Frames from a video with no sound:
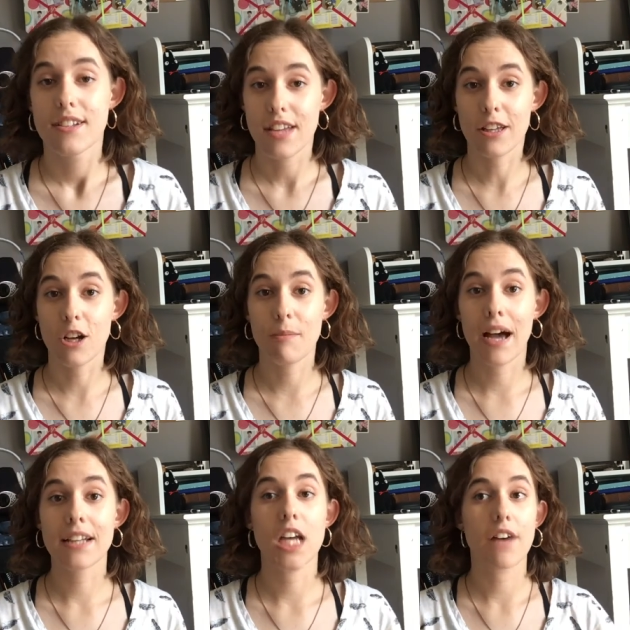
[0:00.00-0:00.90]
Take your
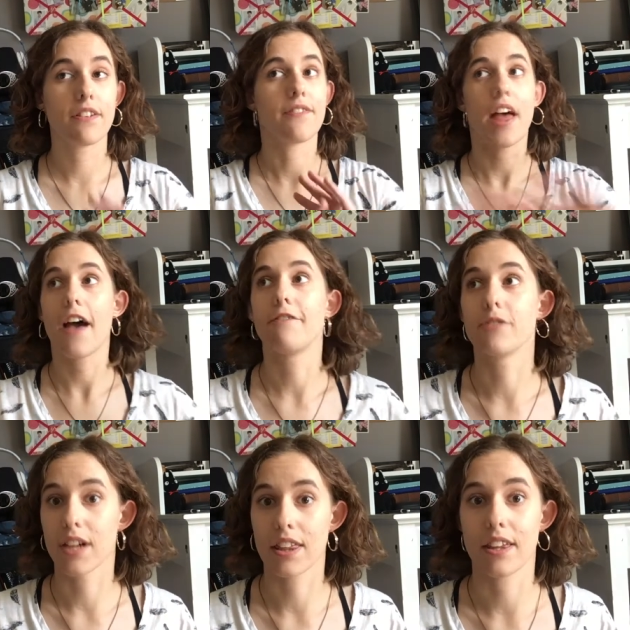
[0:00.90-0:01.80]
mind off of
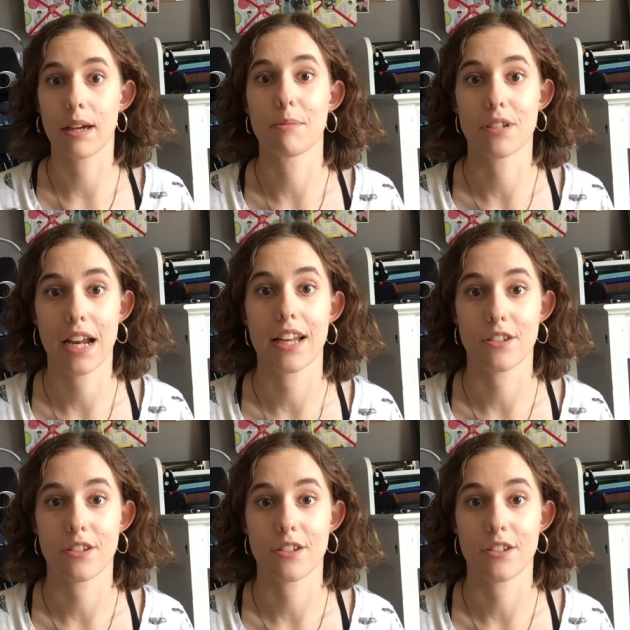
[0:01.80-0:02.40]
everything pertaining